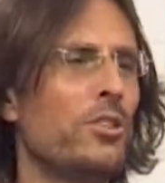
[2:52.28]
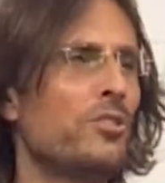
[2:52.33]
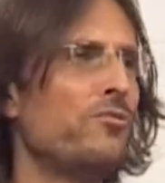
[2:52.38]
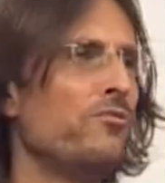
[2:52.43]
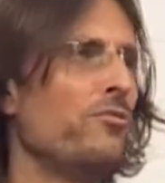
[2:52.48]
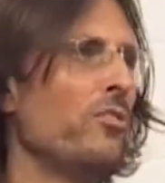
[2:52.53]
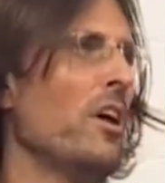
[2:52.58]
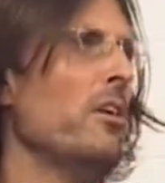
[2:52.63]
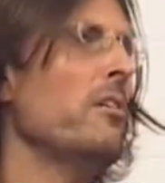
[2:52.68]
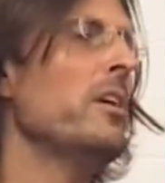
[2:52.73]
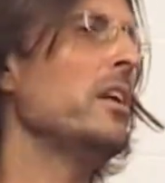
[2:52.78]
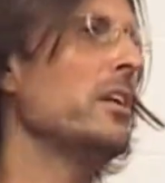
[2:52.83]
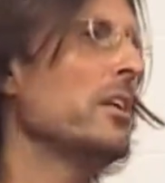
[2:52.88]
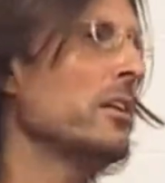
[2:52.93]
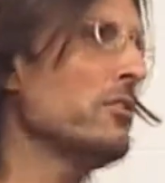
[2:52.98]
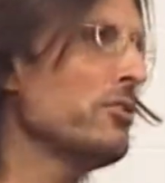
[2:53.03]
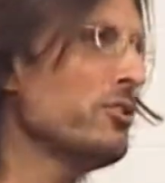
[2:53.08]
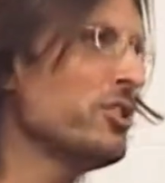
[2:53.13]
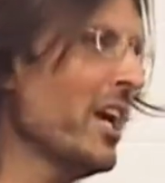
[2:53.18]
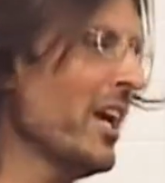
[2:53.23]
is very
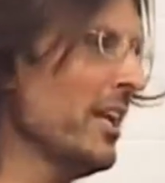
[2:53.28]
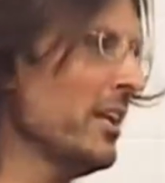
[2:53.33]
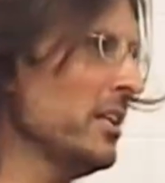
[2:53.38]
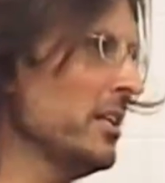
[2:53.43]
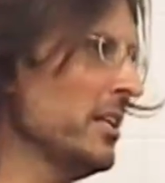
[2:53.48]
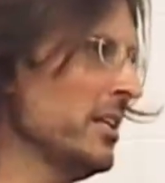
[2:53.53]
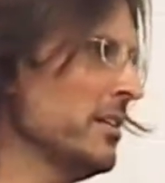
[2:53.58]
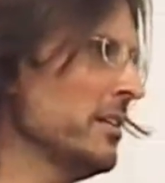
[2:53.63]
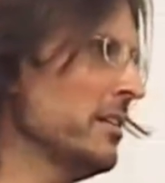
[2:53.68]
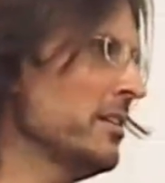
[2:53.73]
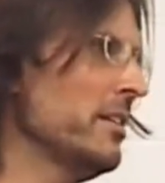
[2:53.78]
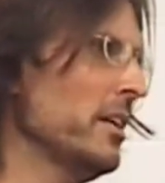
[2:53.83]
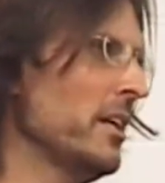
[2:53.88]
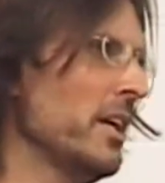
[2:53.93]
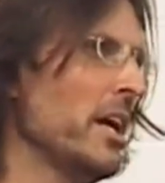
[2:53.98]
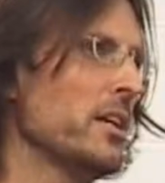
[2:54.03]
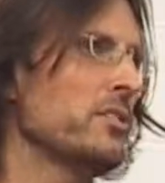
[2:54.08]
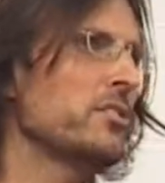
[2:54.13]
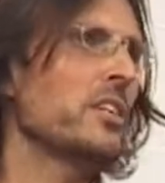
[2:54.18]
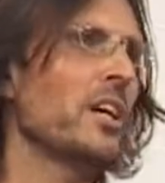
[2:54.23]
little channeling that
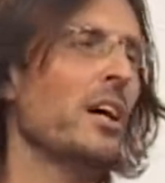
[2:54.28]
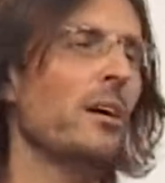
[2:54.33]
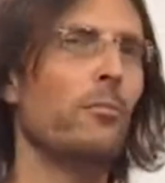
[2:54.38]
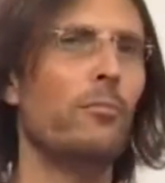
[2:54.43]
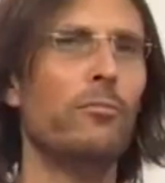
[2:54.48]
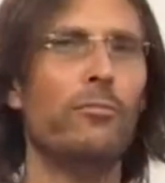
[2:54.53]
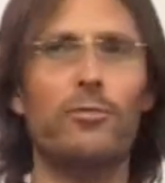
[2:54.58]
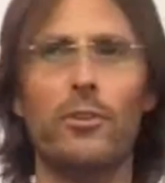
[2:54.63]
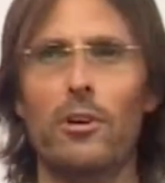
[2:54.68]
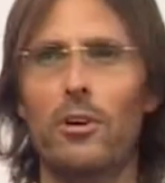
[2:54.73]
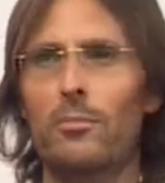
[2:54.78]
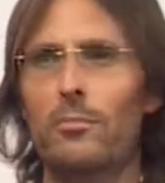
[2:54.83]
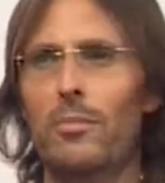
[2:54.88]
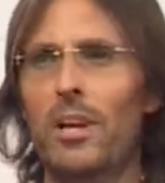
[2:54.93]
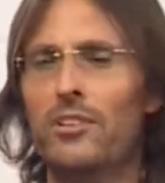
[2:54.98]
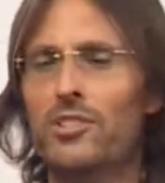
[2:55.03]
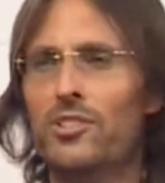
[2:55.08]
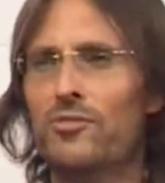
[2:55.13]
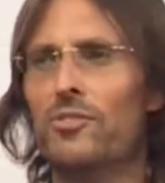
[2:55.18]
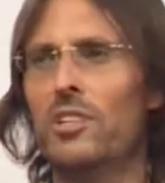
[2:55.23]
has come
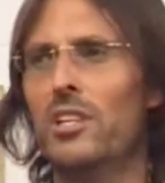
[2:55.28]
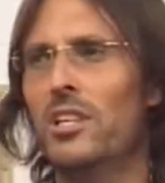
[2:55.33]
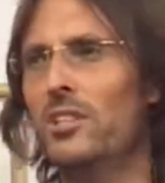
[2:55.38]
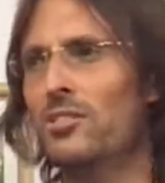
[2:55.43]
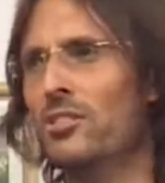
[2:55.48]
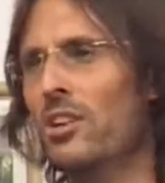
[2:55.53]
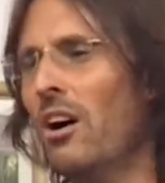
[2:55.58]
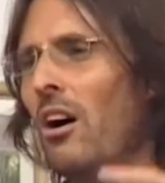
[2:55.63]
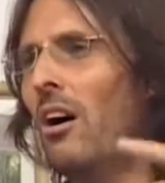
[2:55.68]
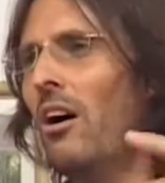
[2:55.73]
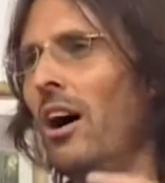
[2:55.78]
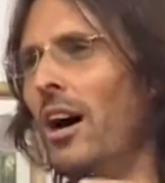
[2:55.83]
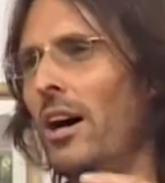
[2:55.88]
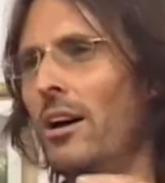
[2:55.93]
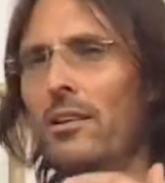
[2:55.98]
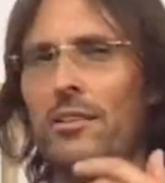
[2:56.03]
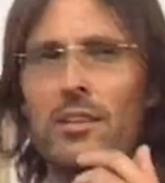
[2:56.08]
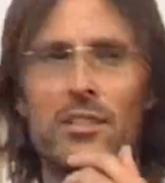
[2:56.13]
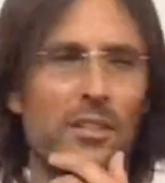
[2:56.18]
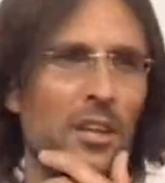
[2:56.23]
from spheres
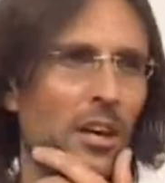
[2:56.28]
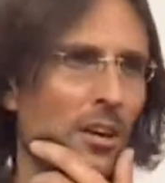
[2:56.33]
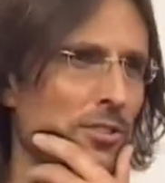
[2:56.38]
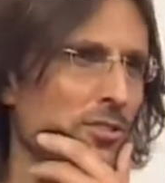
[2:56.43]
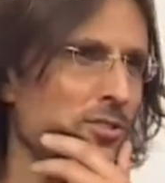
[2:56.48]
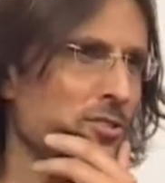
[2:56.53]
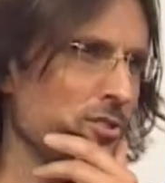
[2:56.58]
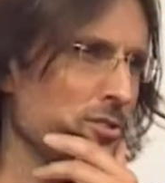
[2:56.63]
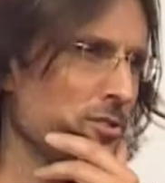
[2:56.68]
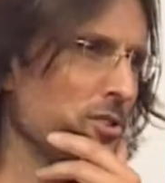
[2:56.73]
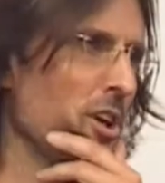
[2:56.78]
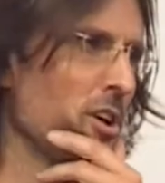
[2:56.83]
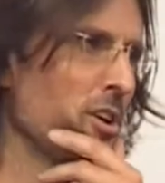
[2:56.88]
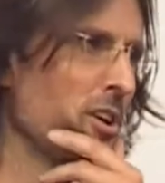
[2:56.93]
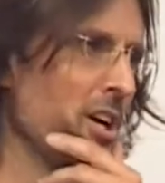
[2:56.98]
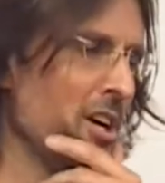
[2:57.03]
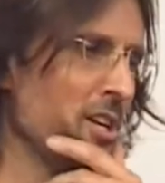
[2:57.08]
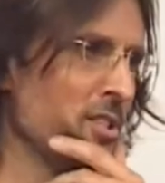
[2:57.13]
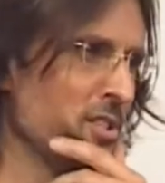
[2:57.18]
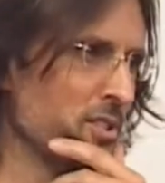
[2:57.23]
higher than those two
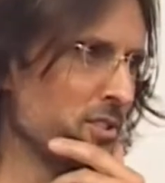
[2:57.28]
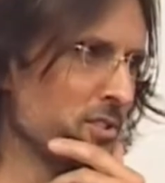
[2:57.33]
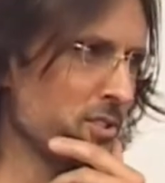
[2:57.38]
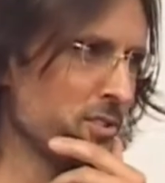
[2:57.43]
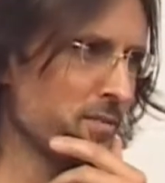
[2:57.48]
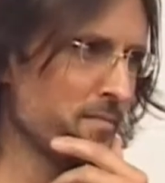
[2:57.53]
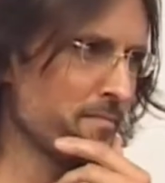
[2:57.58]
locations.